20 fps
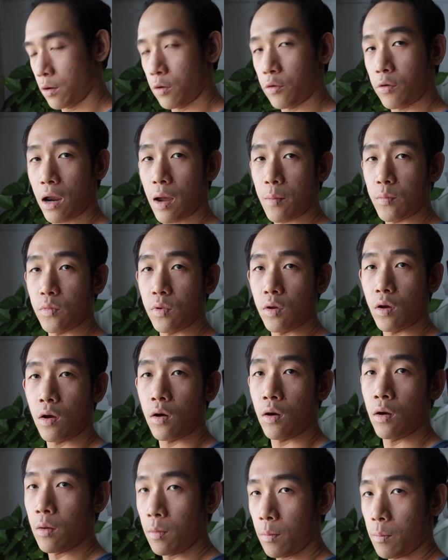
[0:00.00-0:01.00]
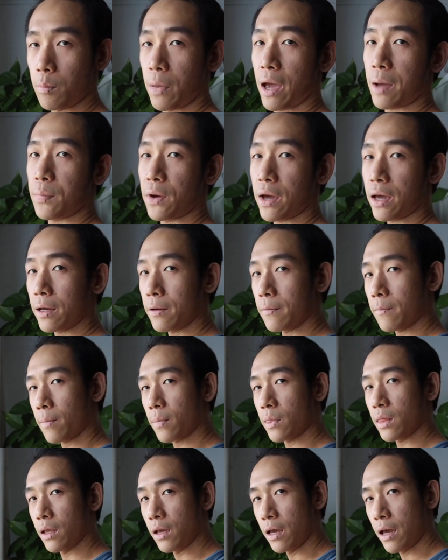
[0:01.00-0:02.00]
Grab your backpack
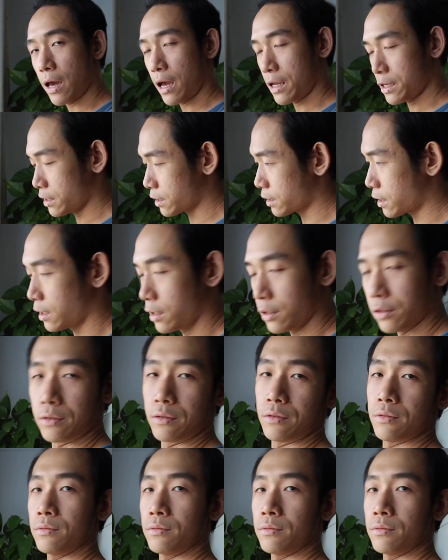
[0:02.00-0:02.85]
and just curl.